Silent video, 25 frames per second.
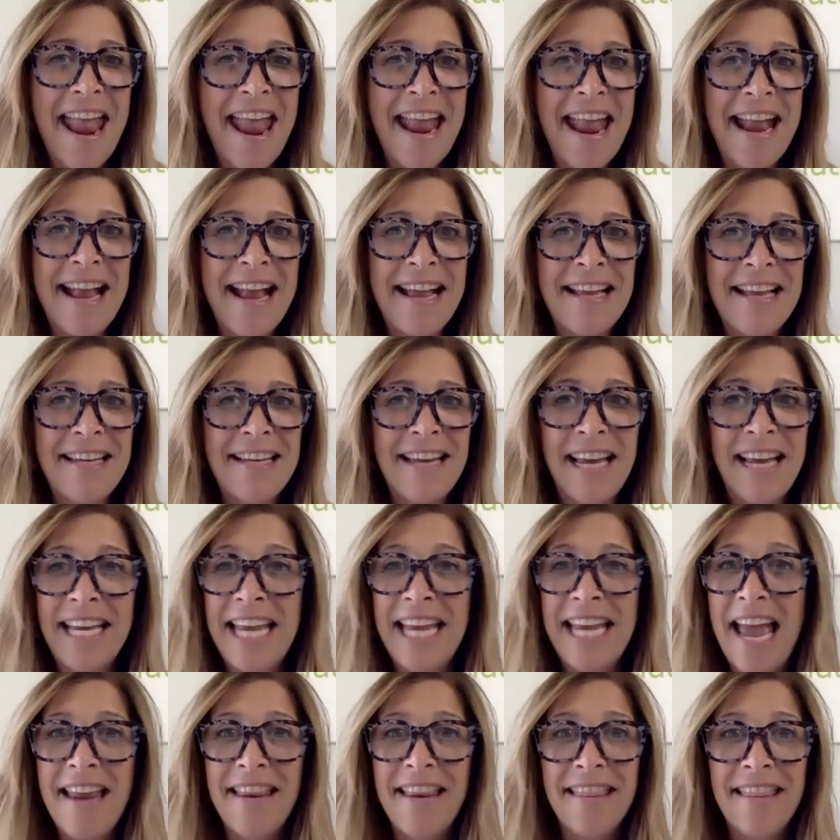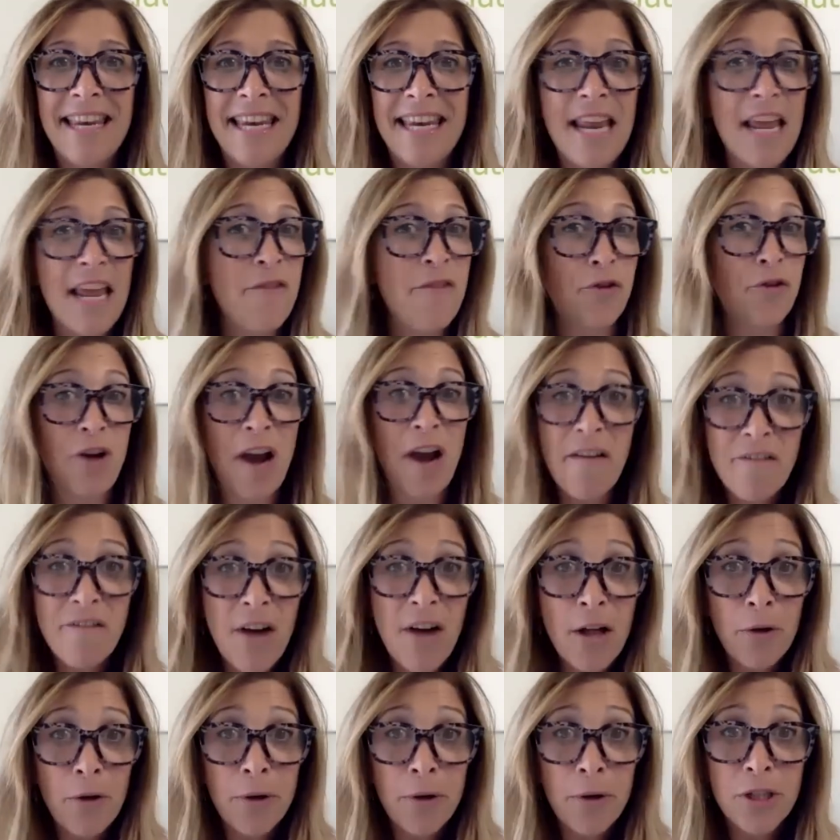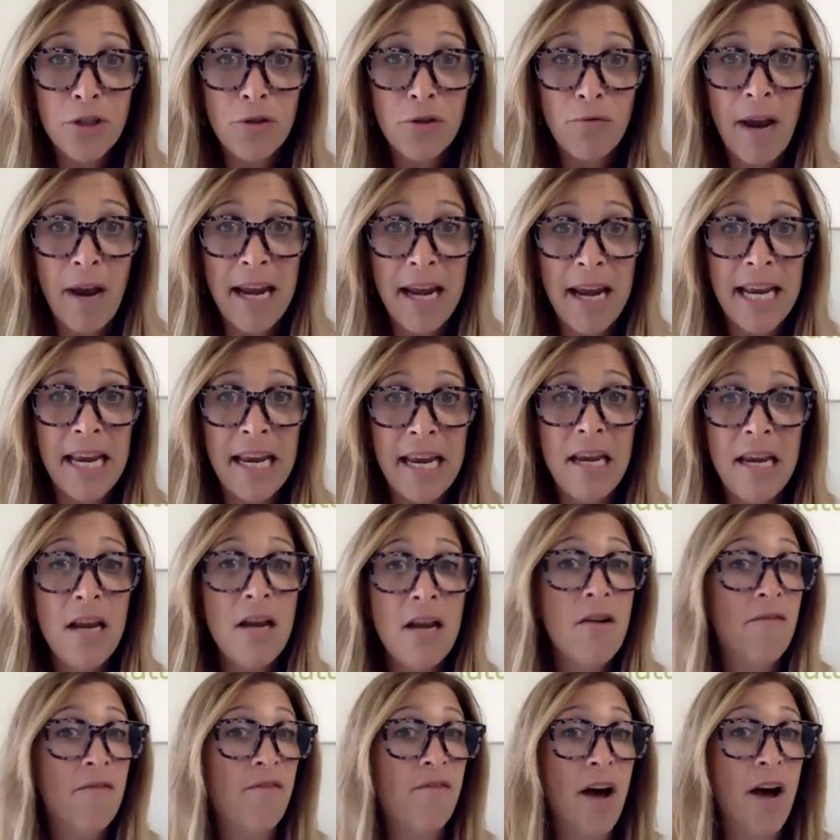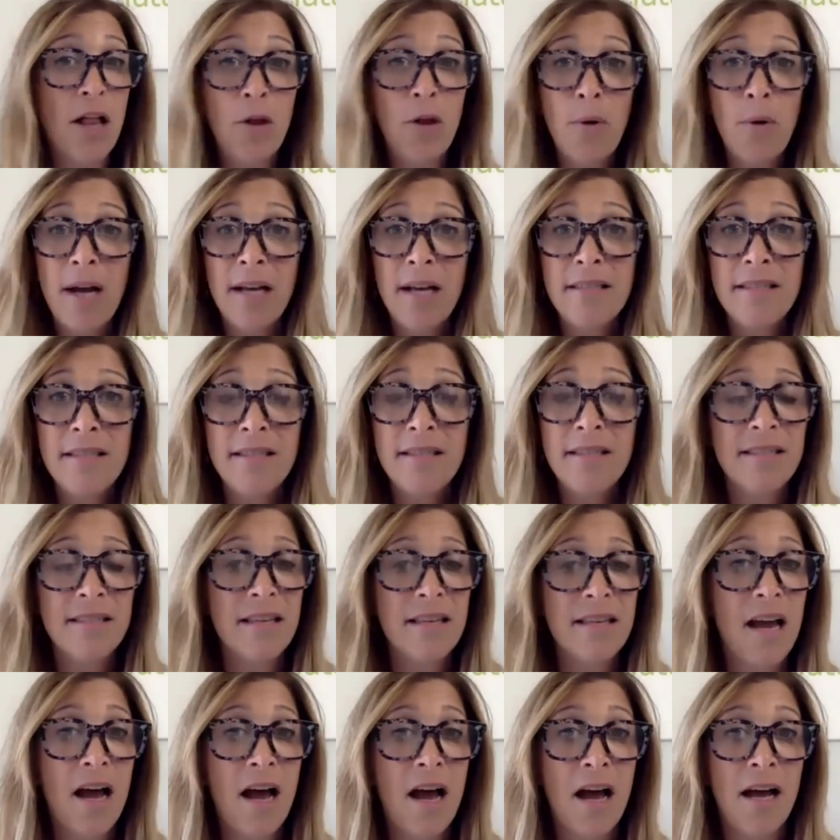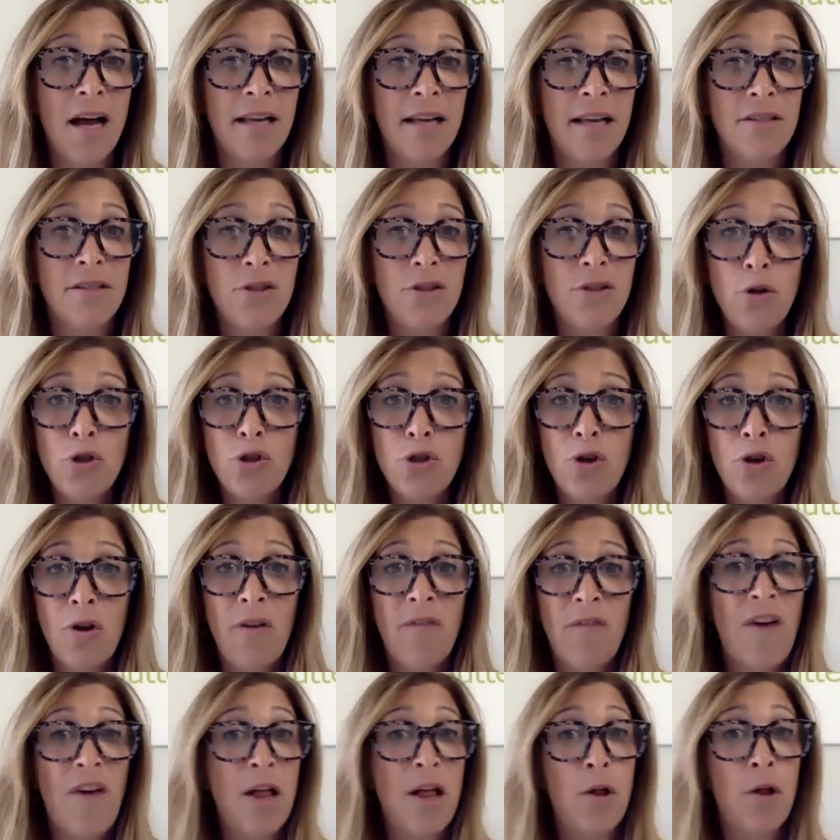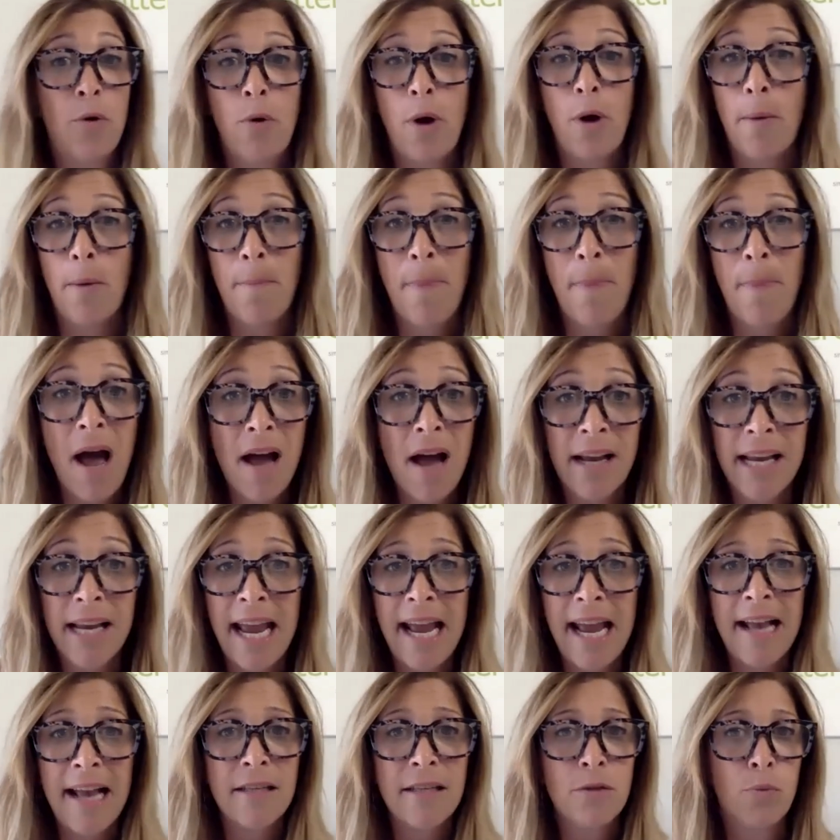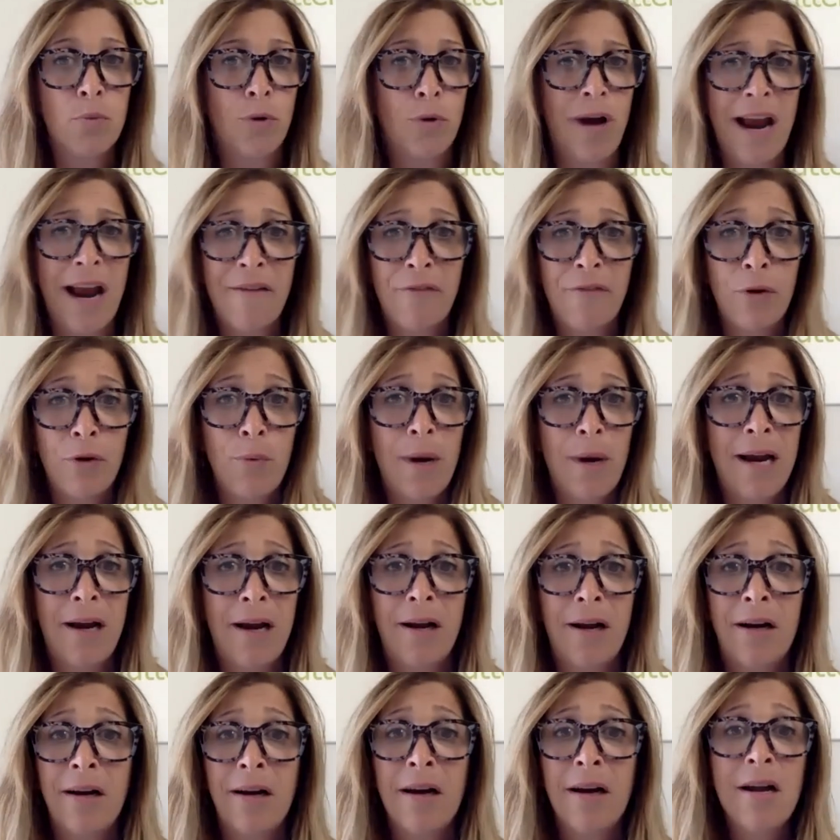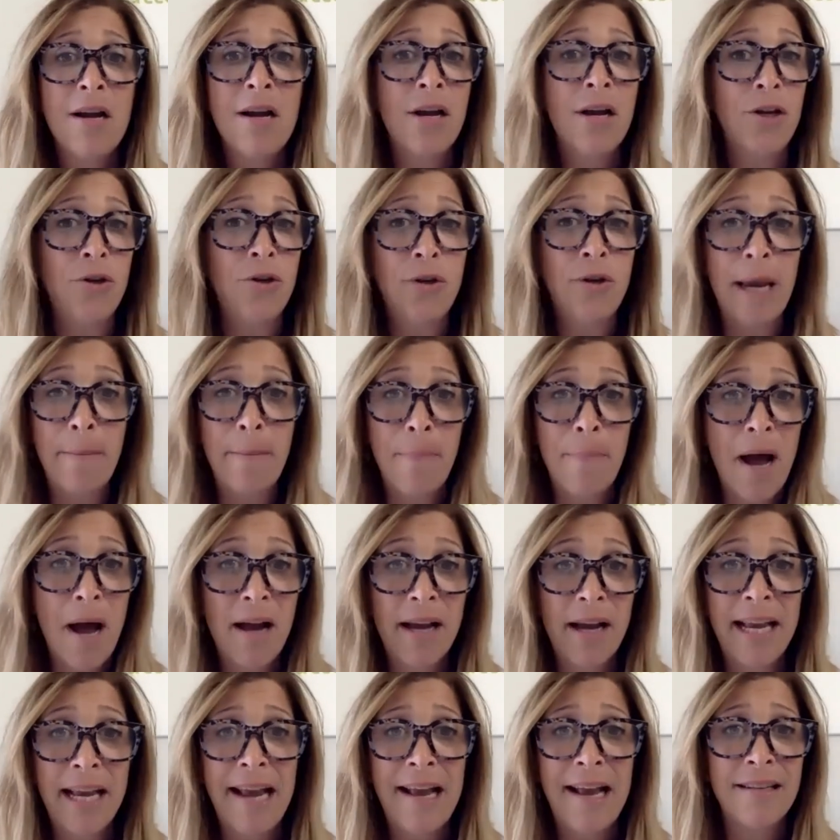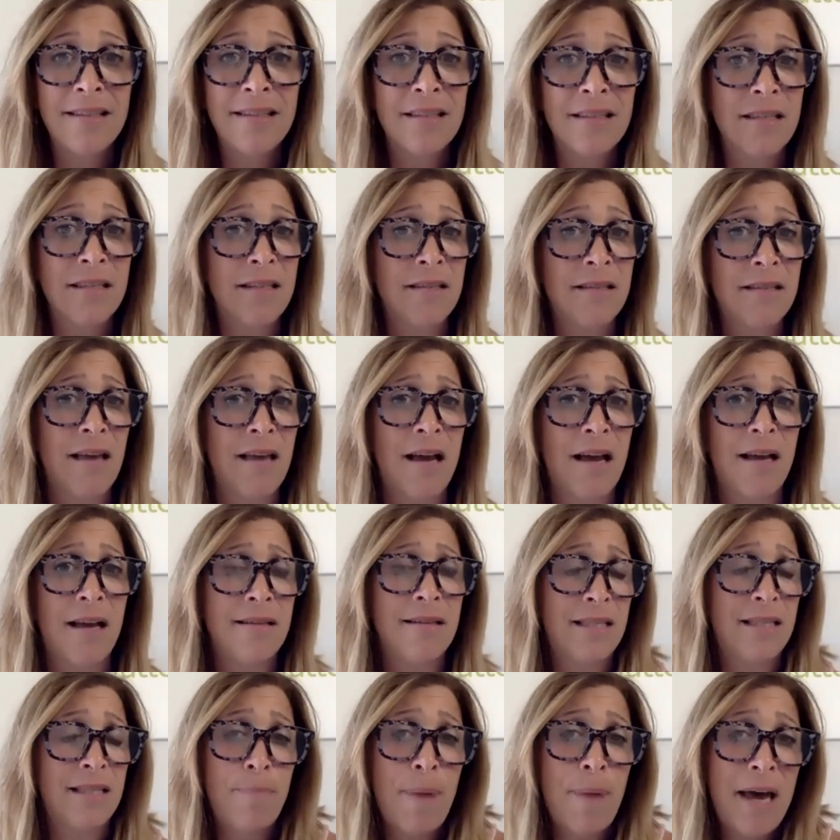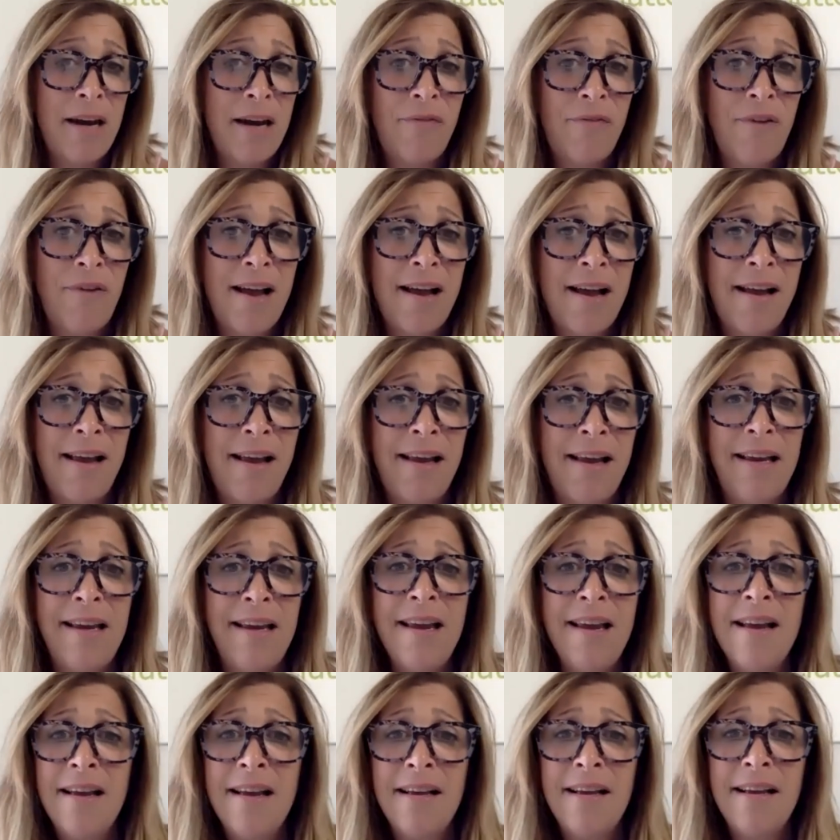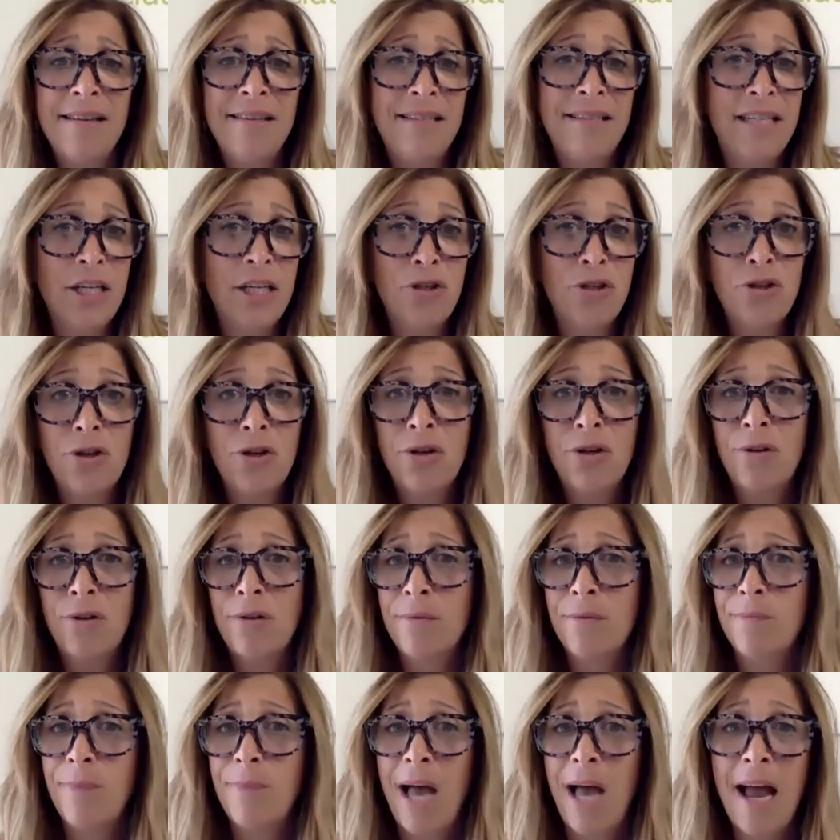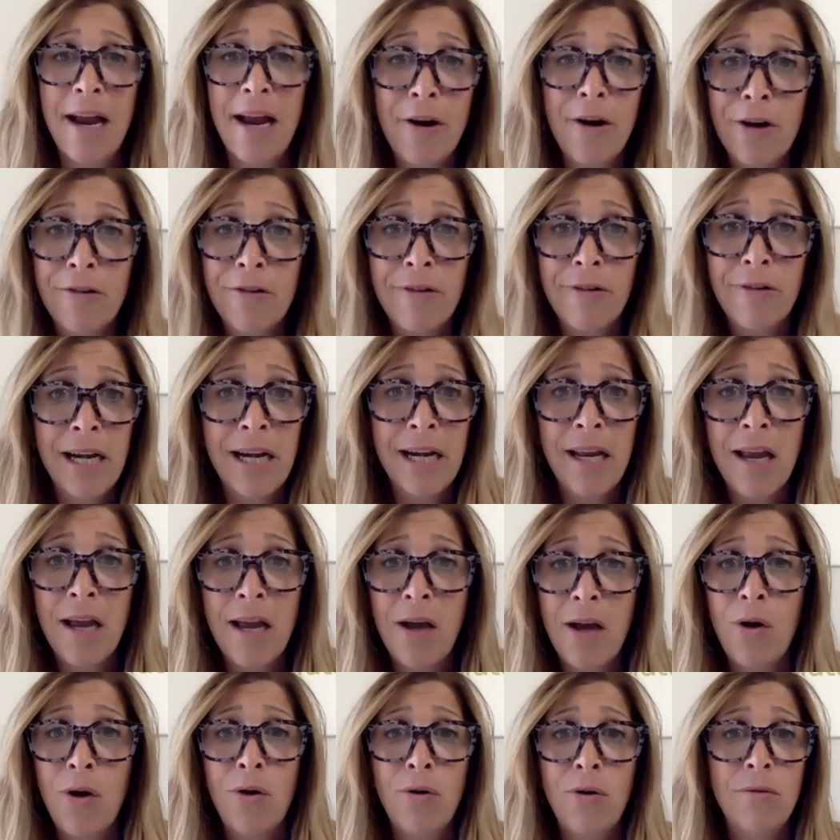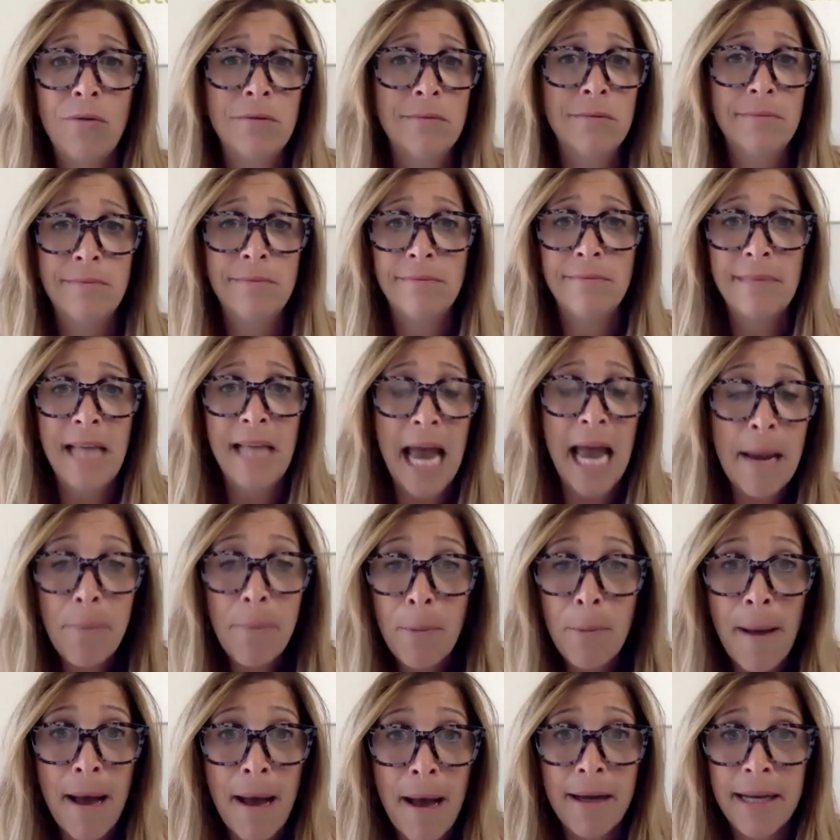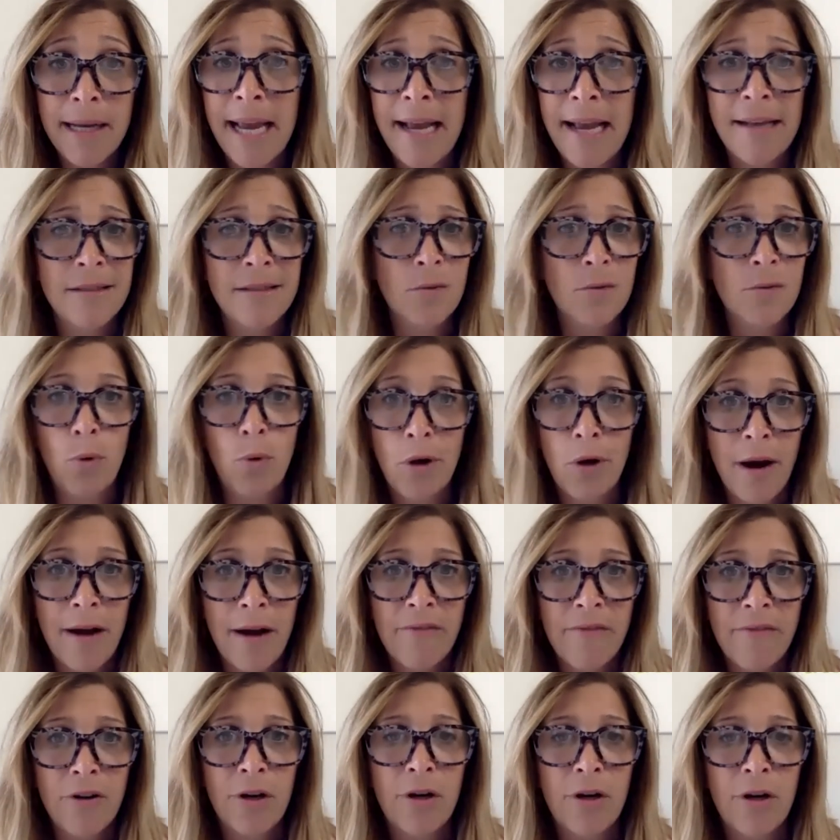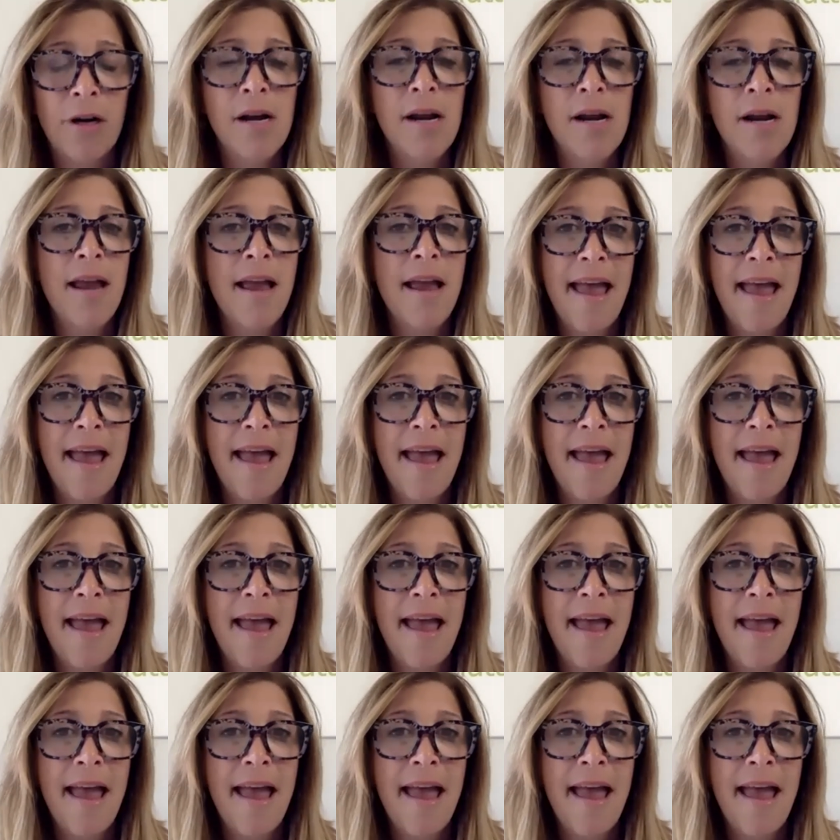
And again, if you're not following us already, follow us on social, follow our podcast. We're everywhere. You get podcasts, Spotify, Stitcher, iHeartRadio, Apple Podcast, wherever.